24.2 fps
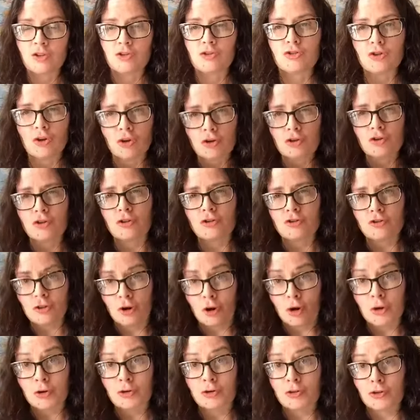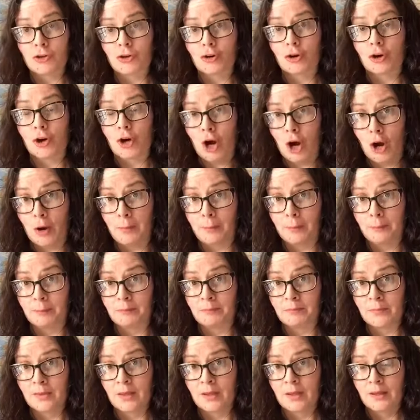does a doctor
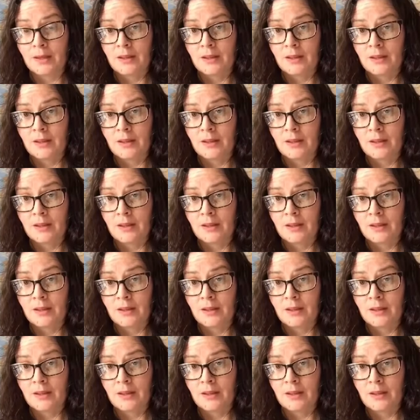come